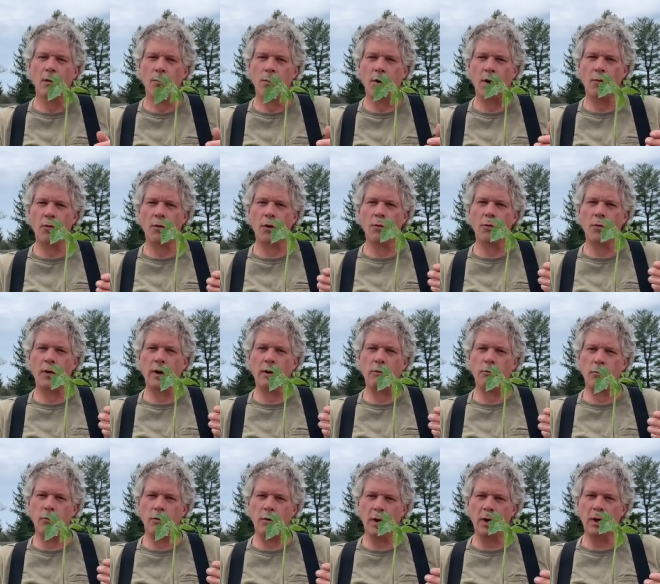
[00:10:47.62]
But when we
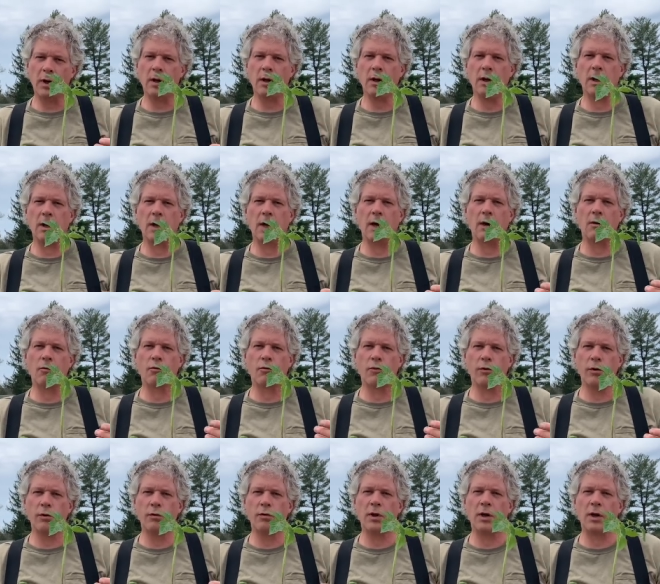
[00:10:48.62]
really get
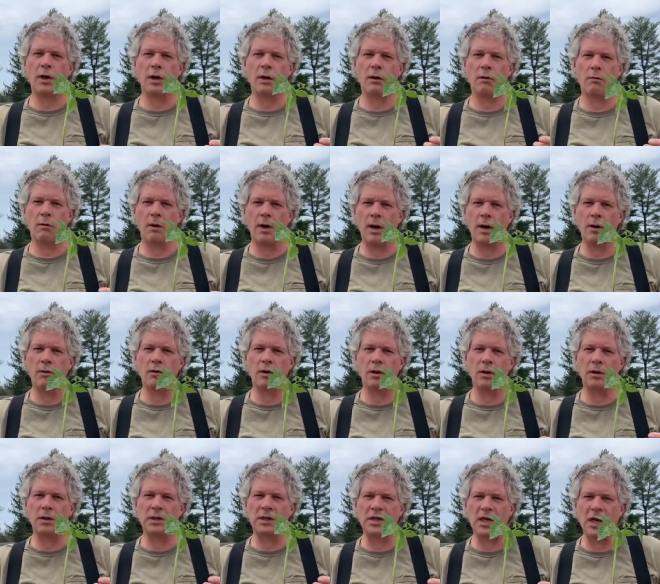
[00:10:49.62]
rooted and
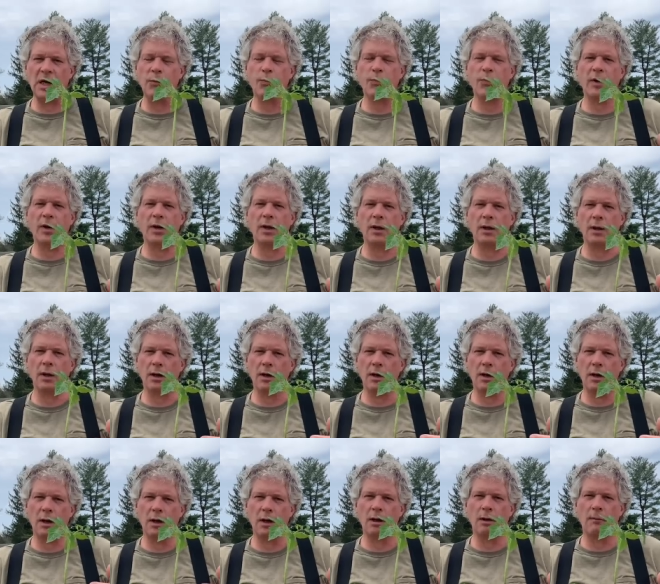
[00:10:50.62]
grounded deeply in
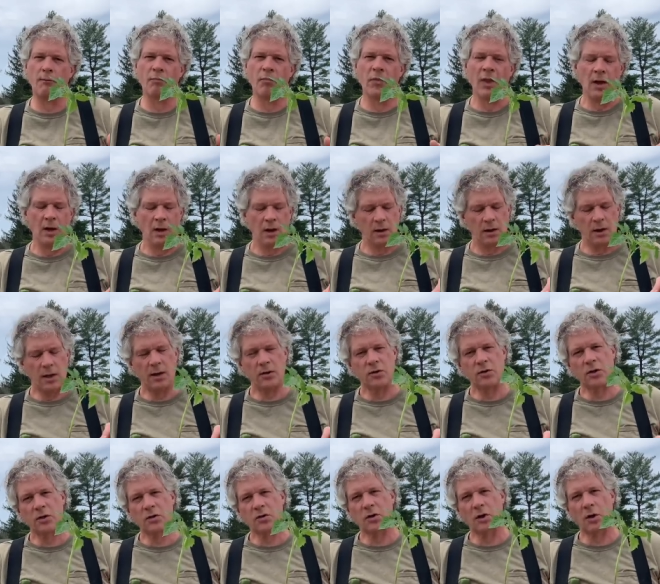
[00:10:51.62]
Him, not
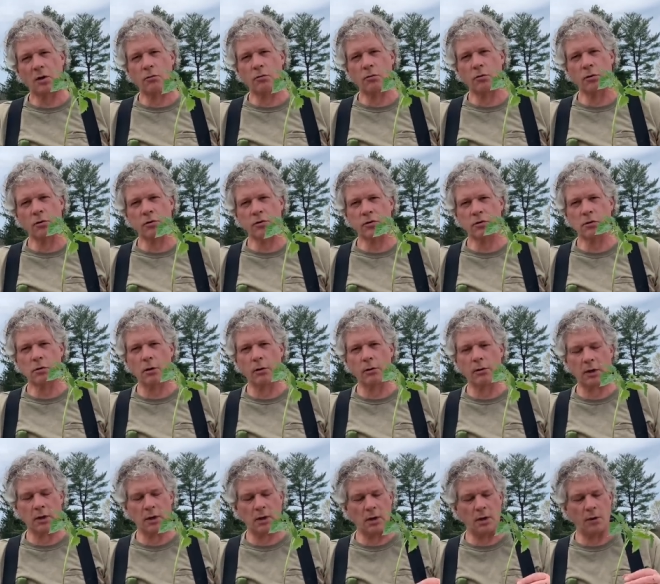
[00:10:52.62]
just our roots
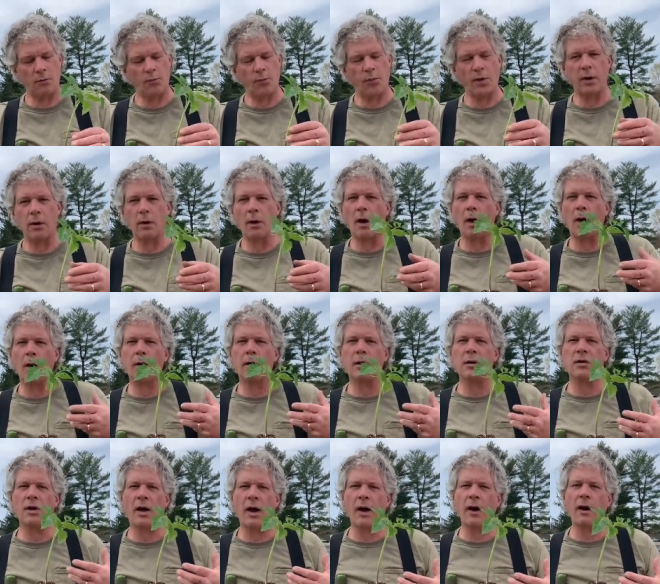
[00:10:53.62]
growing deep, but our
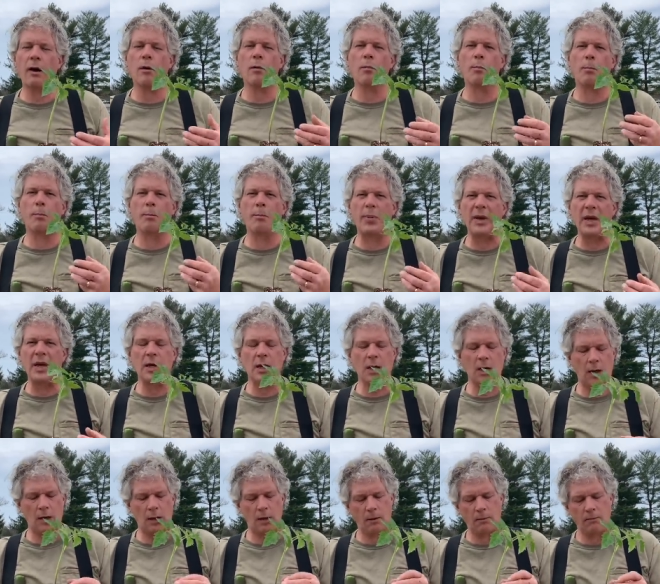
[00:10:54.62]
entire
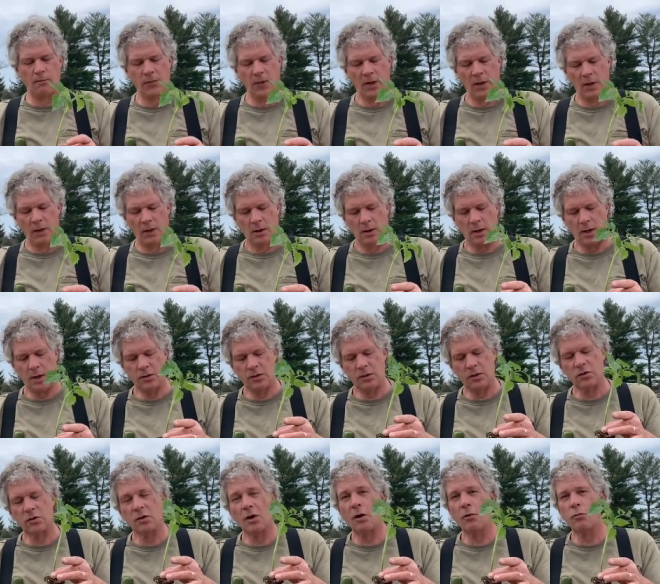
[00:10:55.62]
being, not
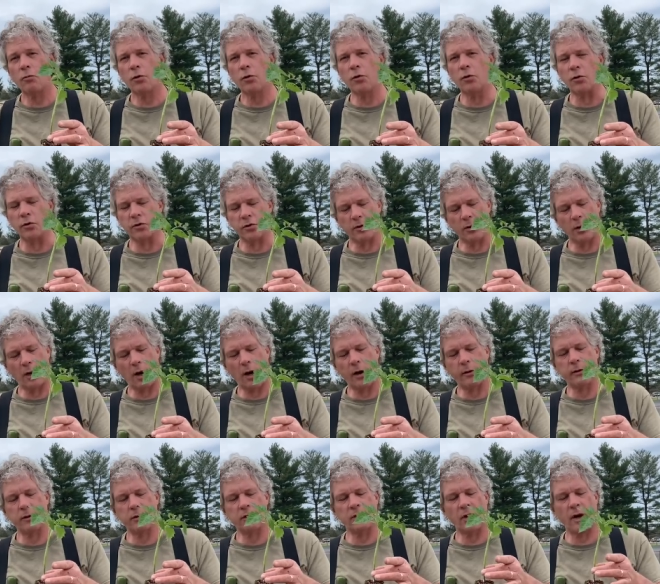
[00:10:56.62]
just our roots,
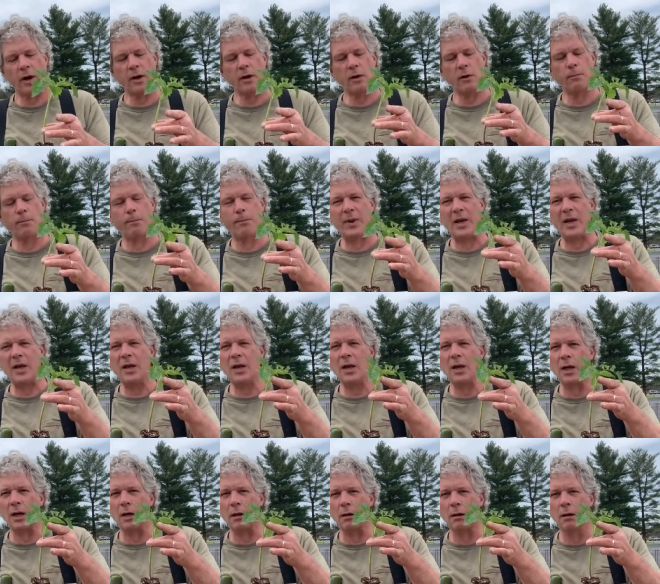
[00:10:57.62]
our entire
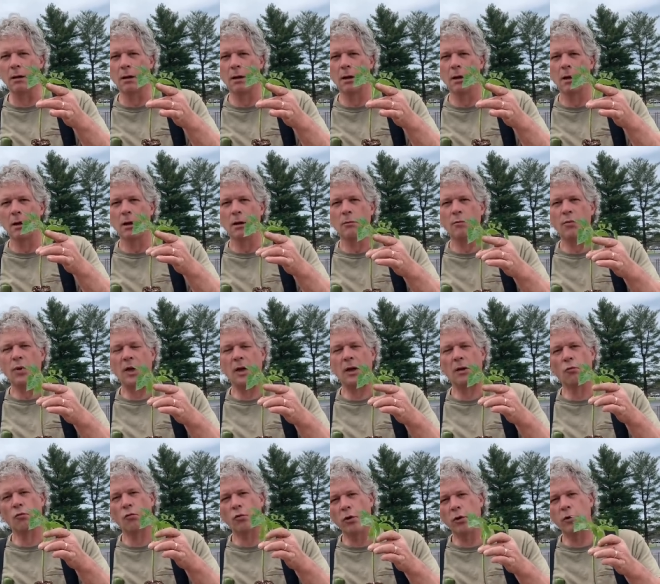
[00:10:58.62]
being
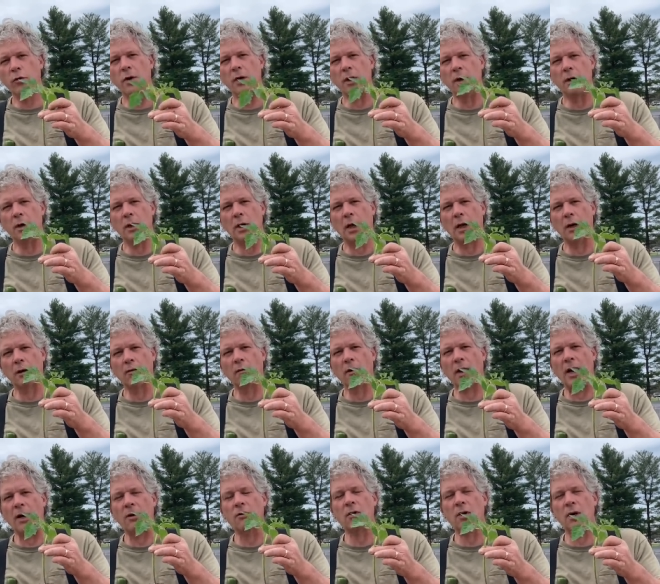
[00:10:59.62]
being rooted and
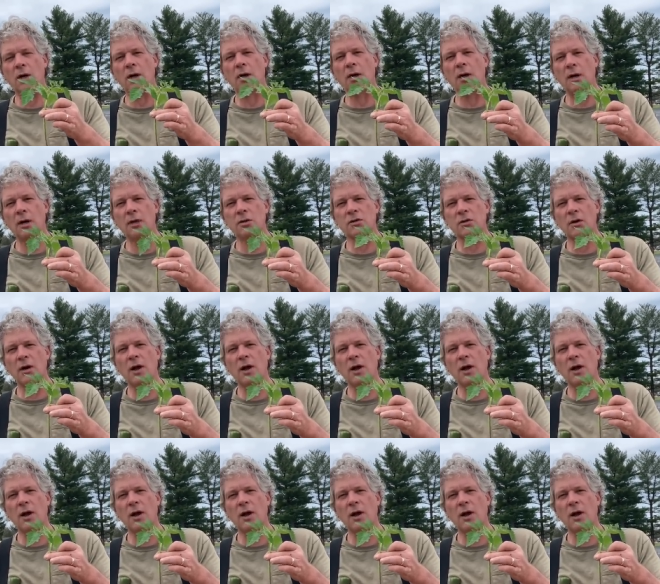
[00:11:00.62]
grounded in His